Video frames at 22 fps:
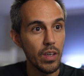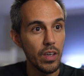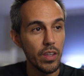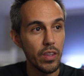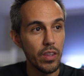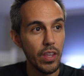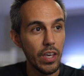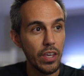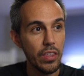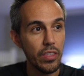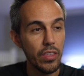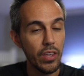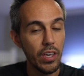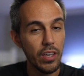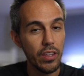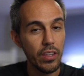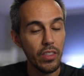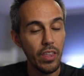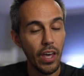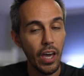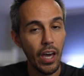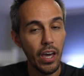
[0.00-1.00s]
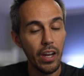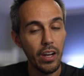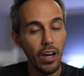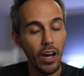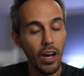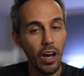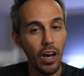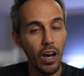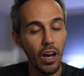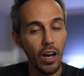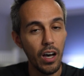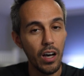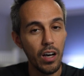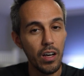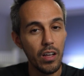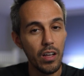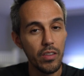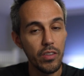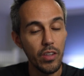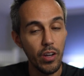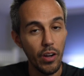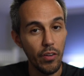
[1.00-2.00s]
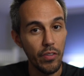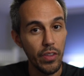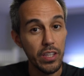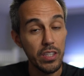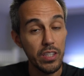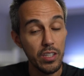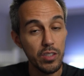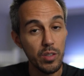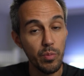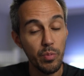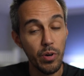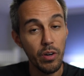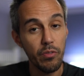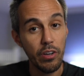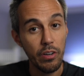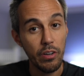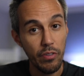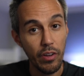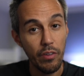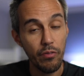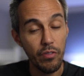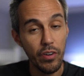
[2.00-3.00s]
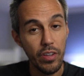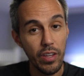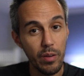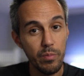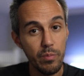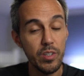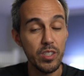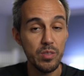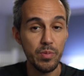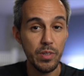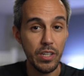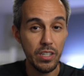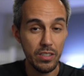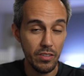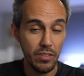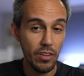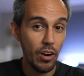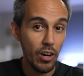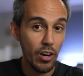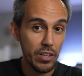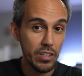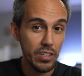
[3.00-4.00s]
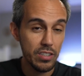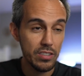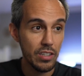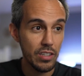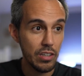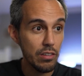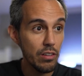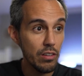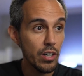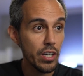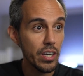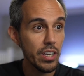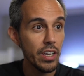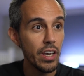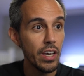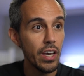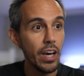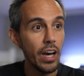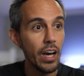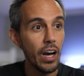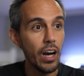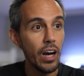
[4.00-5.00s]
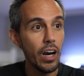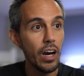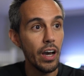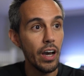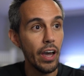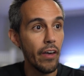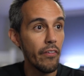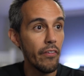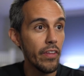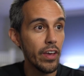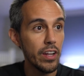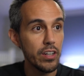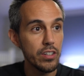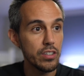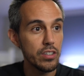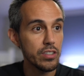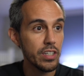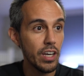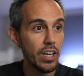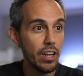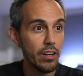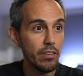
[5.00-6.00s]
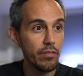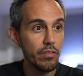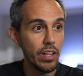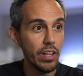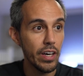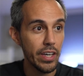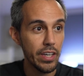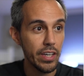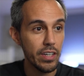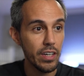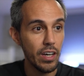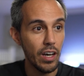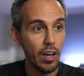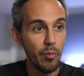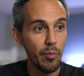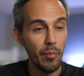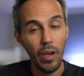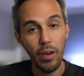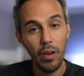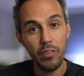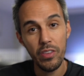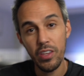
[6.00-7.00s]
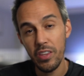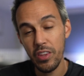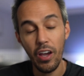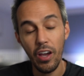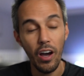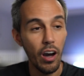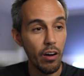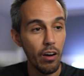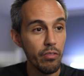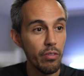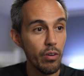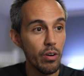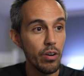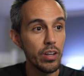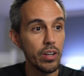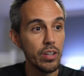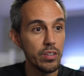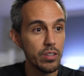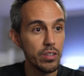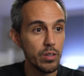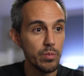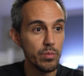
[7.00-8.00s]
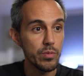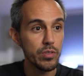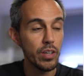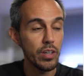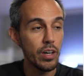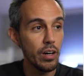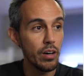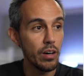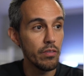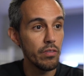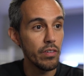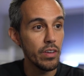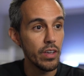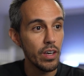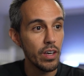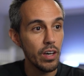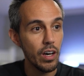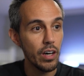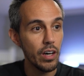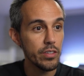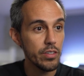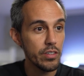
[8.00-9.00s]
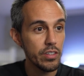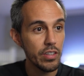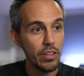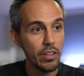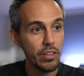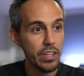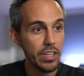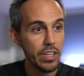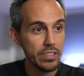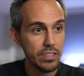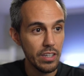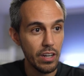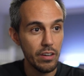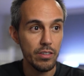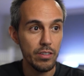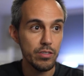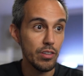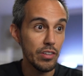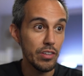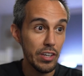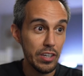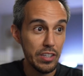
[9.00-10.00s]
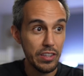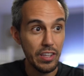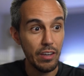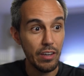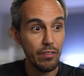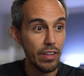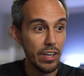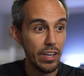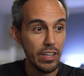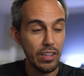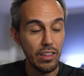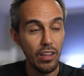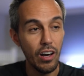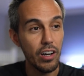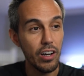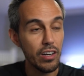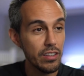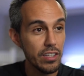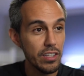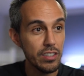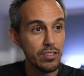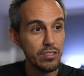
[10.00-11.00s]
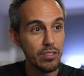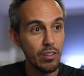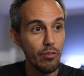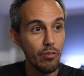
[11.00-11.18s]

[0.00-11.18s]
they think that that's a perfect fit for them just because of the artistic look, and then just kind of like everything they offer in terms of utility, etc. So that they have like a long list of